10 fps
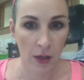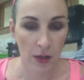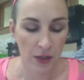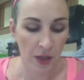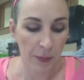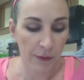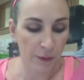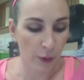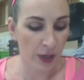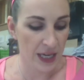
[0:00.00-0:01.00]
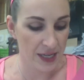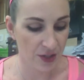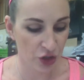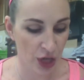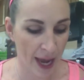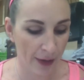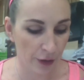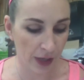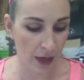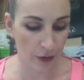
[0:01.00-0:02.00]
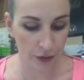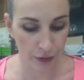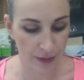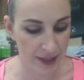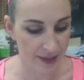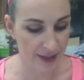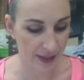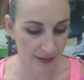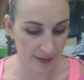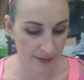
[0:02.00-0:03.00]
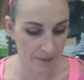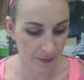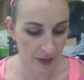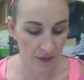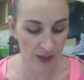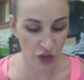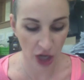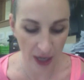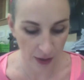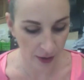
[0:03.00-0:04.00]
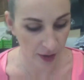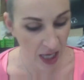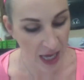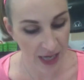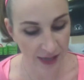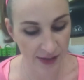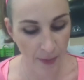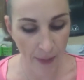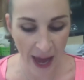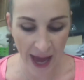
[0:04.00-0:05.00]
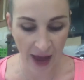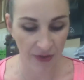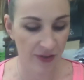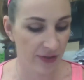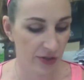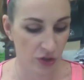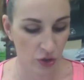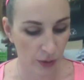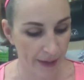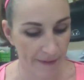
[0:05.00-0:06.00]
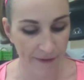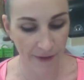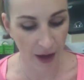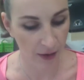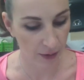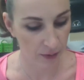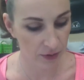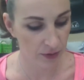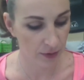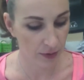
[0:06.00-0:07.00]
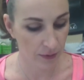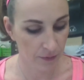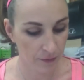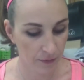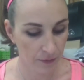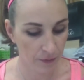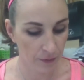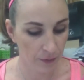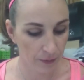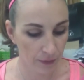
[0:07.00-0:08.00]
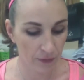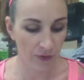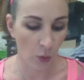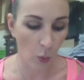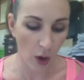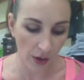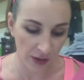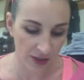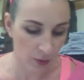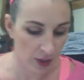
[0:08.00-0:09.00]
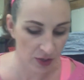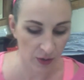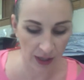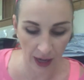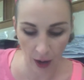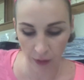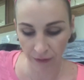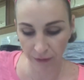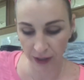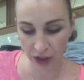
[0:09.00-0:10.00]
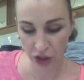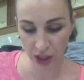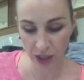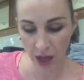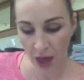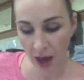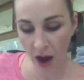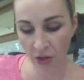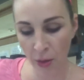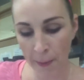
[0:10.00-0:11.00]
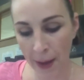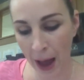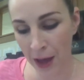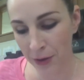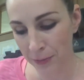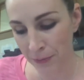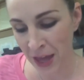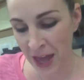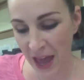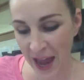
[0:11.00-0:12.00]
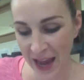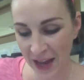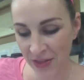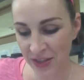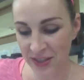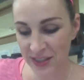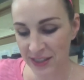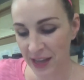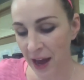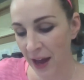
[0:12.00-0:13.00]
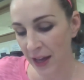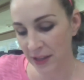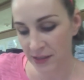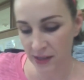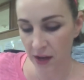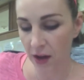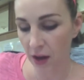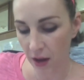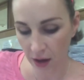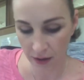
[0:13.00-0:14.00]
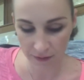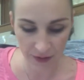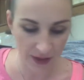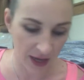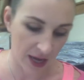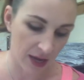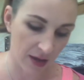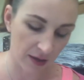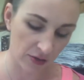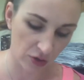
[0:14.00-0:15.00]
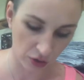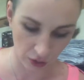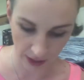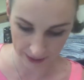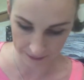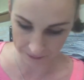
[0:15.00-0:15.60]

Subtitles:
Number 4 is channel characteristics. The channel is the path that the stream follows. The water is going to encounter friction on the bottom and the sides of the stream.